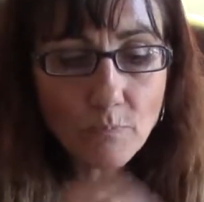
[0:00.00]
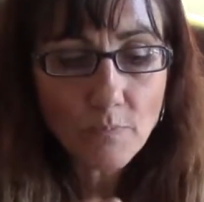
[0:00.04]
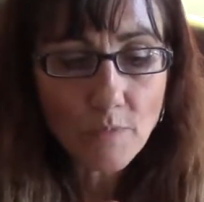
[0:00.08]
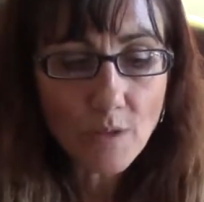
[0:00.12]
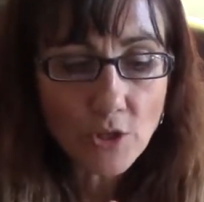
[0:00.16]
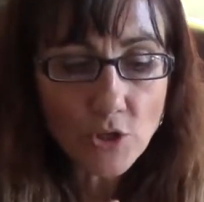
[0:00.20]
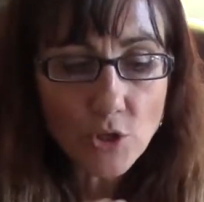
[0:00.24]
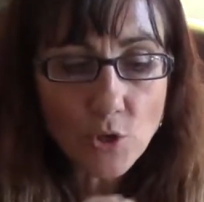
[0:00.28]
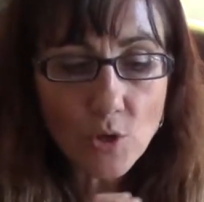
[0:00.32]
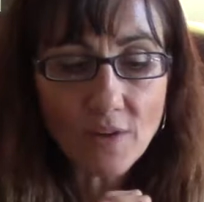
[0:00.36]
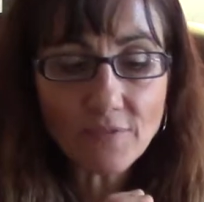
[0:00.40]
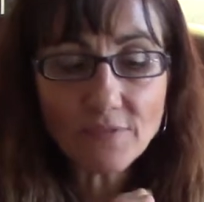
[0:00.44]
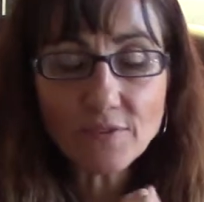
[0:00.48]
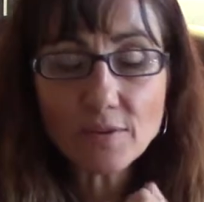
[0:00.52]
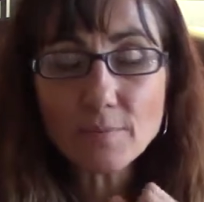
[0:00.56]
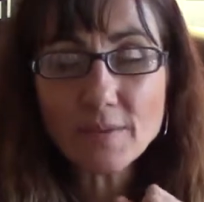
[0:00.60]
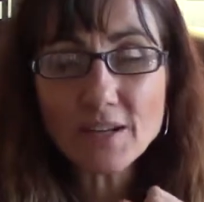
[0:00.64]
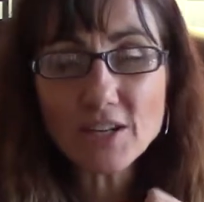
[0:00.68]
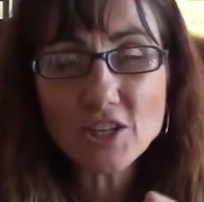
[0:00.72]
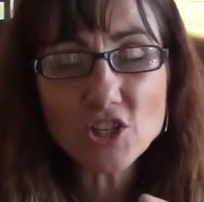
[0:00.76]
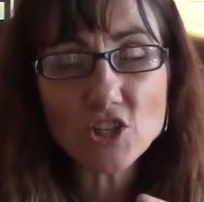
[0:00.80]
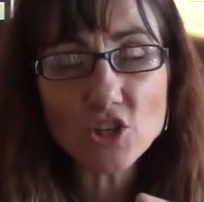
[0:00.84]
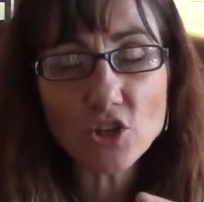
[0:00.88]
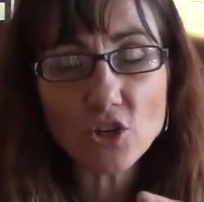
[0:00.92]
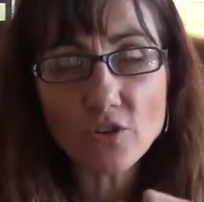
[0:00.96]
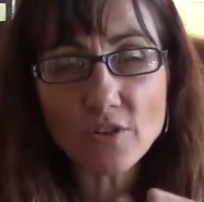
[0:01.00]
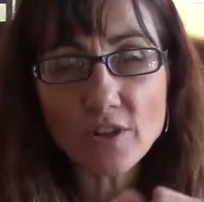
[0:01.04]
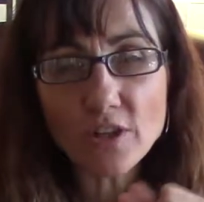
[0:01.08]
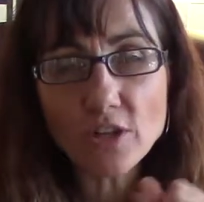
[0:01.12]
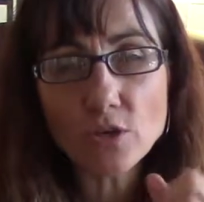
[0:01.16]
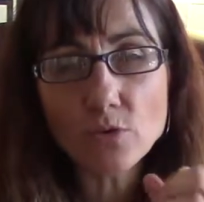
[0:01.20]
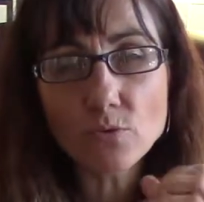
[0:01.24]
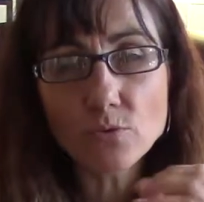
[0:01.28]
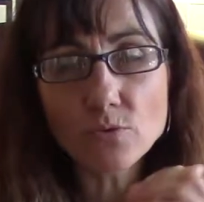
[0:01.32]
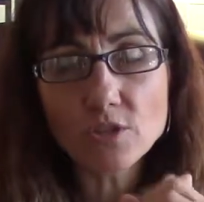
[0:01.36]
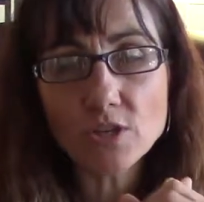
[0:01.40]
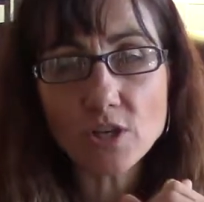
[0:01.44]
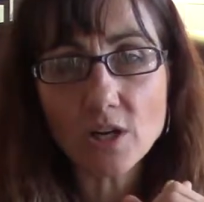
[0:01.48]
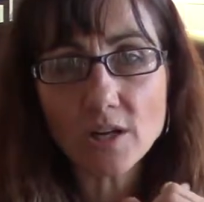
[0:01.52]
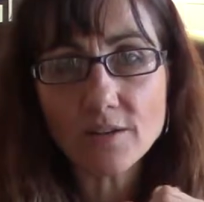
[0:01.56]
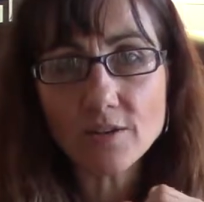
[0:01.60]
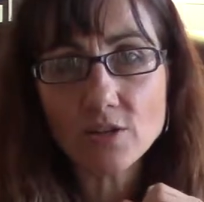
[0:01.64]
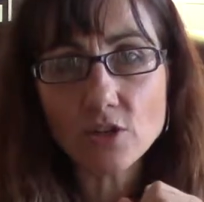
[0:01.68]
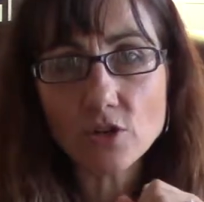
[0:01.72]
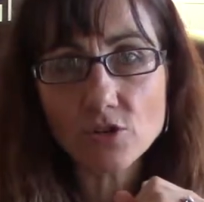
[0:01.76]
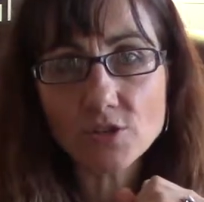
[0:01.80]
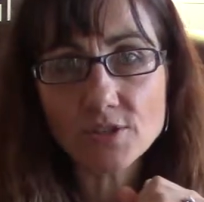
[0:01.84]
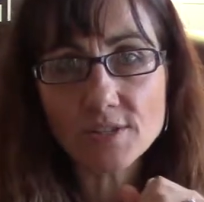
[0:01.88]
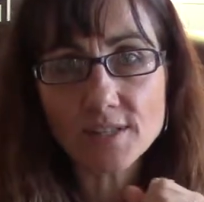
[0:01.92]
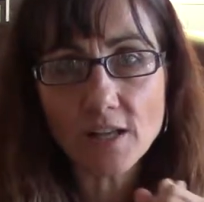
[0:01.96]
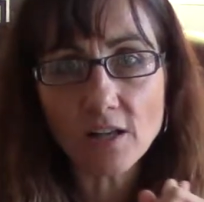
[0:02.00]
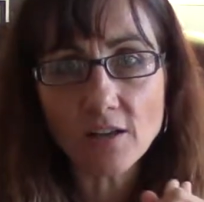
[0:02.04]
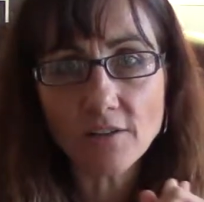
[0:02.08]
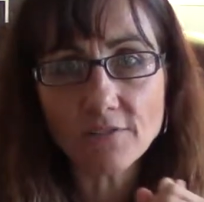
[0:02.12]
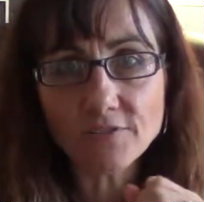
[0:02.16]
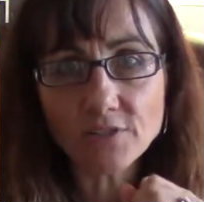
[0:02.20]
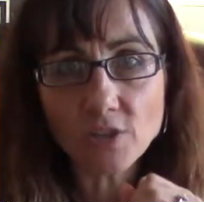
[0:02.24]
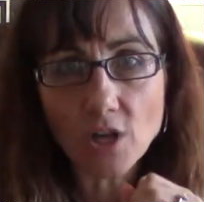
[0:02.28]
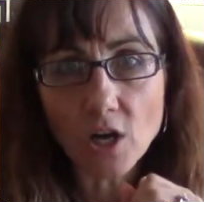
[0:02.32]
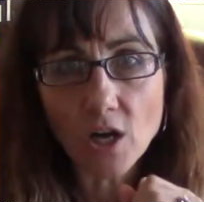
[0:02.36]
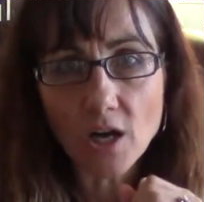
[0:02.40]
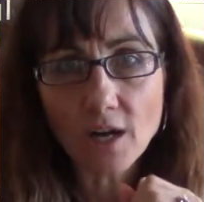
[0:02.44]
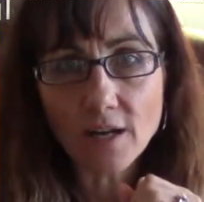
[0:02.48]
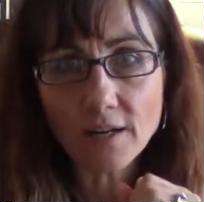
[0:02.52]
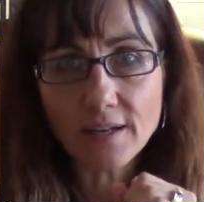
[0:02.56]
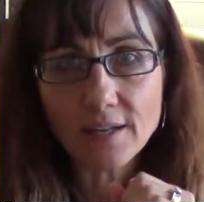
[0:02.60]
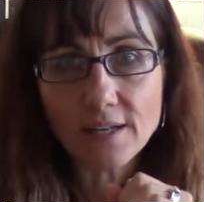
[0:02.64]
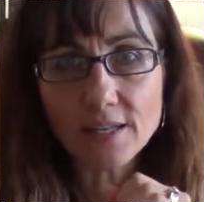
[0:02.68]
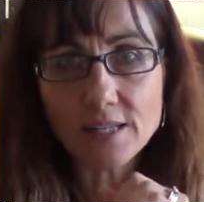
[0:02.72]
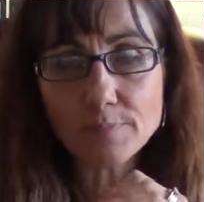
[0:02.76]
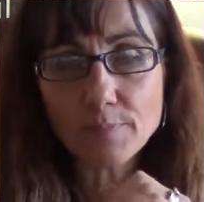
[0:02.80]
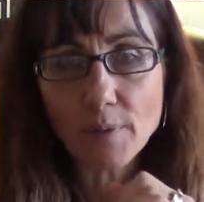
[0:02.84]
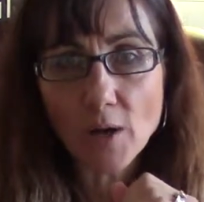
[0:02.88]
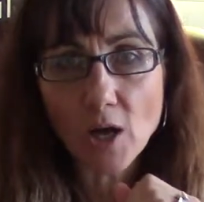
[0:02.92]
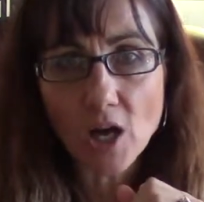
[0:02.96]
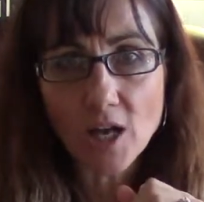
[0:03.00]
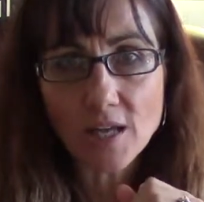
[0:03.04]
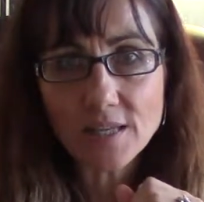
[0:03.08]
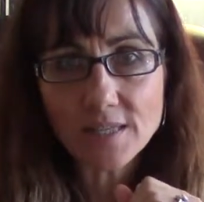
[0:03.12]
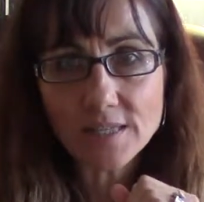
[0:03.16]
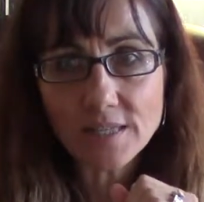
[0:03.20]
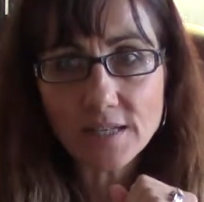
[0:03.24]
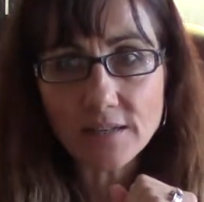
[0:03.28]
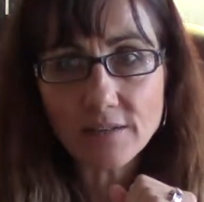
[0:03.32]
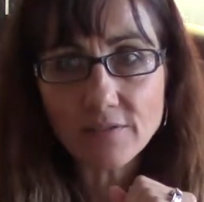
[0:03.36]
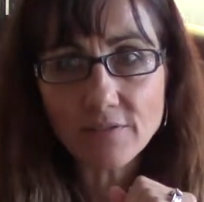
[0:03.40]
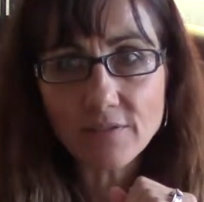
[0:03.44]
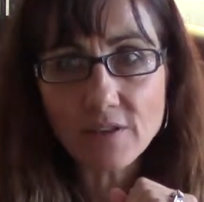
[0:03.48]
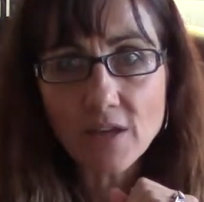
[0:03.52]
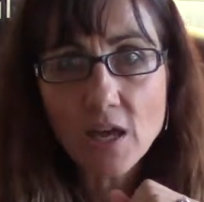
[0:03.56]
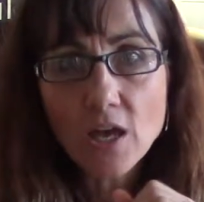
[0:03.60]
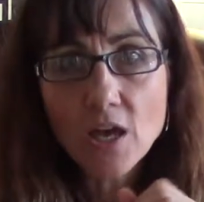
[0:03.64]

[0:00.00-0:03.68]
You have to make sure that your self-talk is positive.